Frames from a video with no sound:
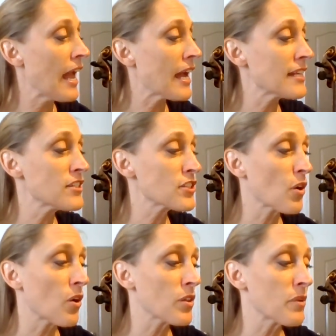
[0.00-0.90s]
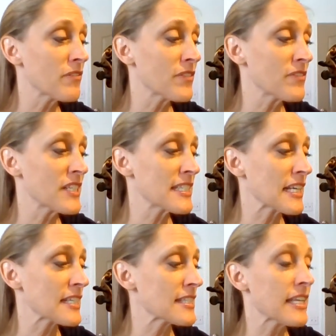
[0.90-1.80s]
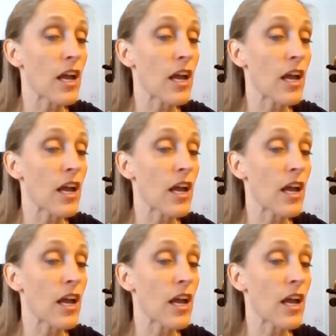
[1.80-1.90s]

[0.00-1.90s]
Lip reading: And just go all the way to 56.